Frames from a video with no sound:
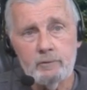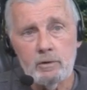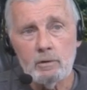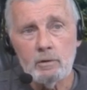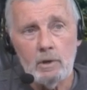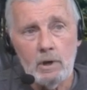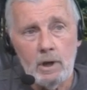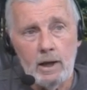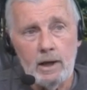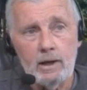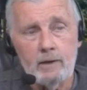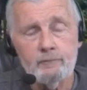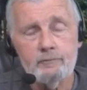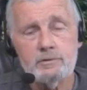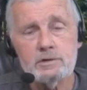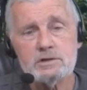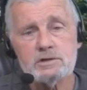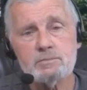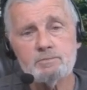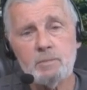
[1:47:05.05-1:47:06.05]
your life.
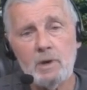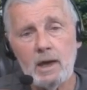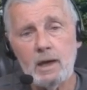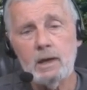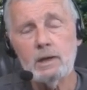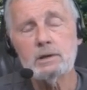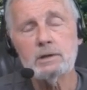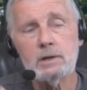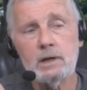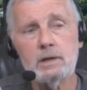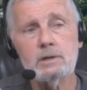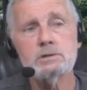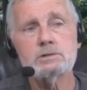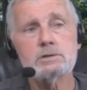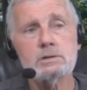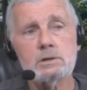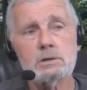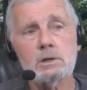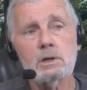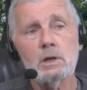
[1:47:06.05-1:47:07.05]
Just pay
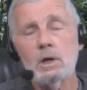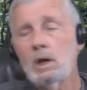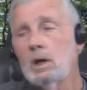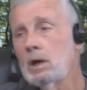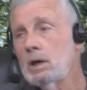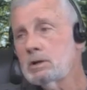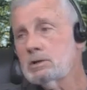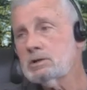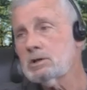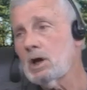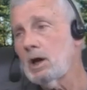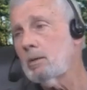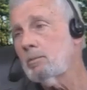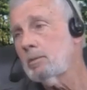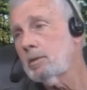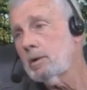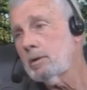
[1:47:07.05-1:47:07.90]
attention. Jim,